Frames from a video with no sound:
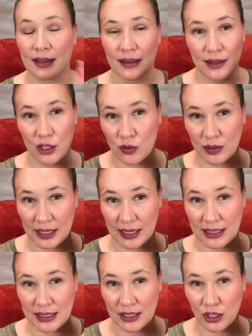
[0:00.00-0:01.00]
This one, like I
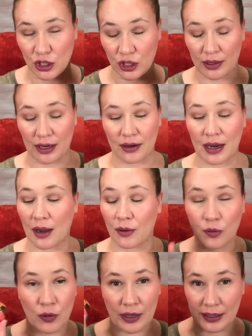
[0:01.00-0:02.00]
said, is year round. I
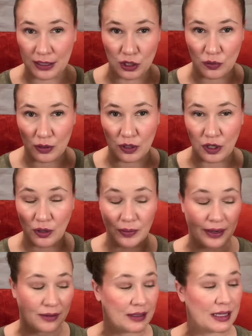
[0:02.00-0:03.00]
would wear this one year
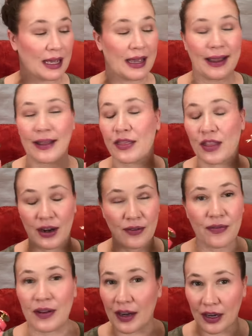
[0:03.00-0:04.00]
round. They're
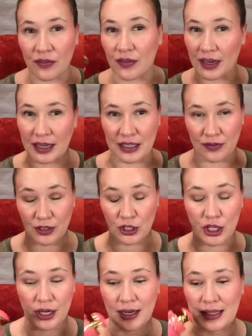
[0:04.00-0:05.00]
very, very different
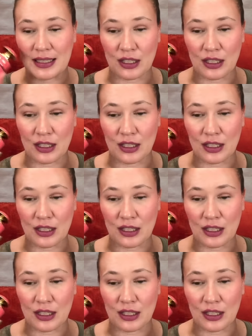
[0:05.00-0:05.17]
cherries.